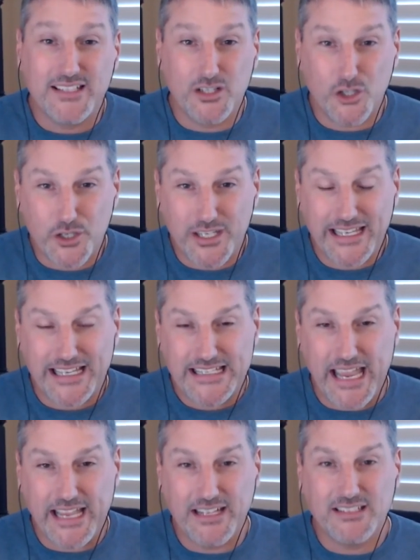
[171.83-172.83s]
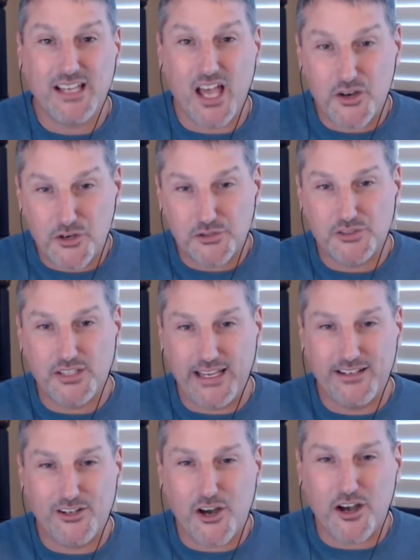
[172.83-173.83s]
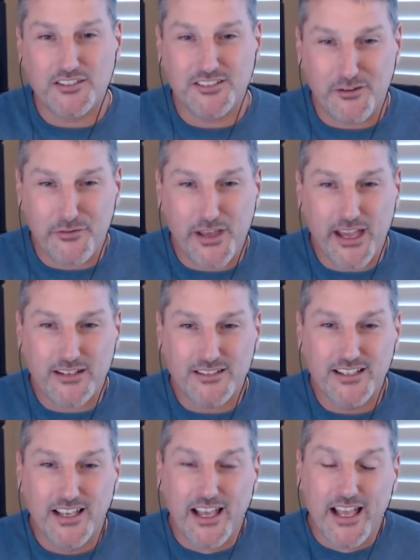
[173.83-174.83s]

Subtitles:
in looking at data to understand cause and effect.